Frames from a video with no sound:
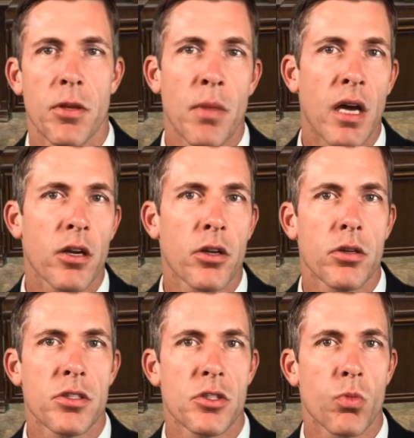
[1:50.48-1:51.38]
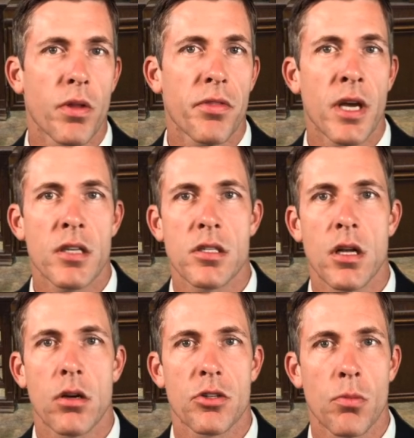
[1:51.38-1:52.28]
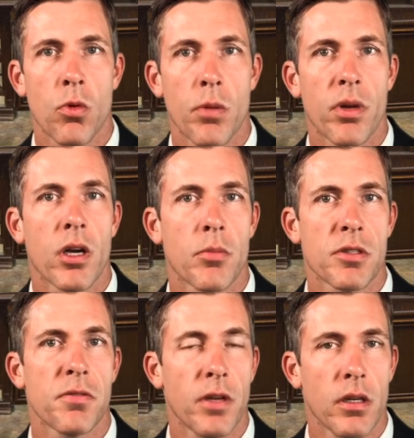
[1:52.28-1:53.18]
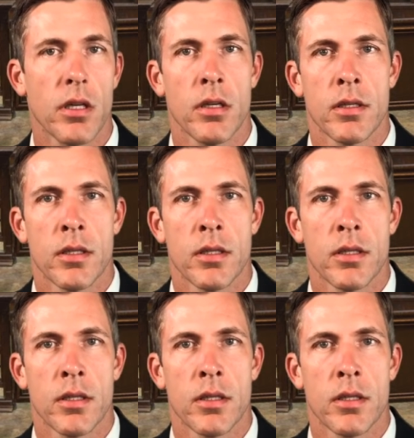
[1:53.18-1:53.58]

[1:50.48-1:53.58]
the amount of goods is $1,000 or more, it becomes a felony.